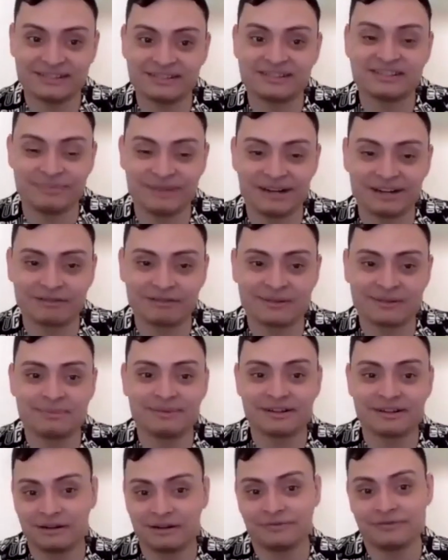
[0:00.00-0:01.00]
Dominican
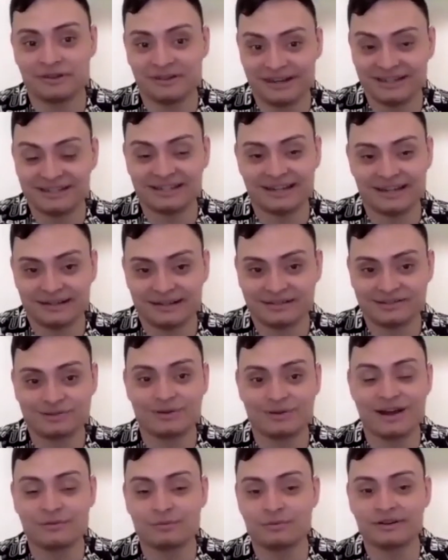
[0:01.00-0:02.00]
Republic are very tan. So
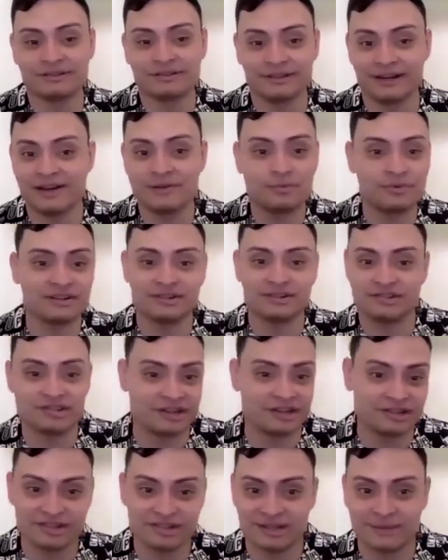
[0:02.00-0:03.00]
I wouldn't I wouldn't
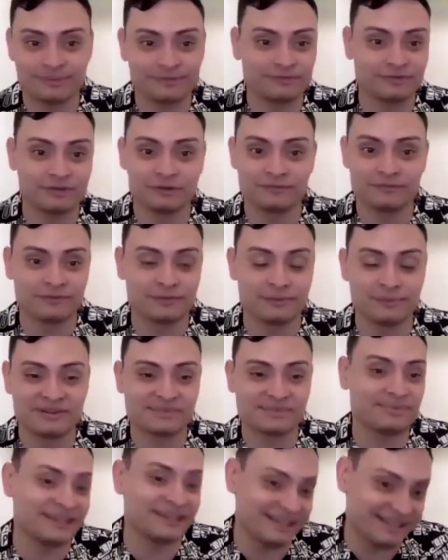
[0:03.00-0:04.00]
judge them for, for
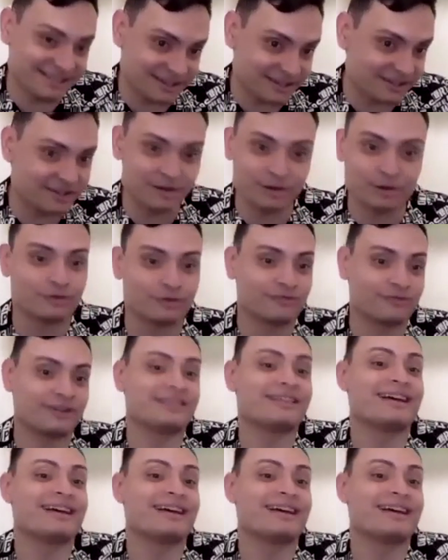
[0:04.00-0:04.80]
misplacing you for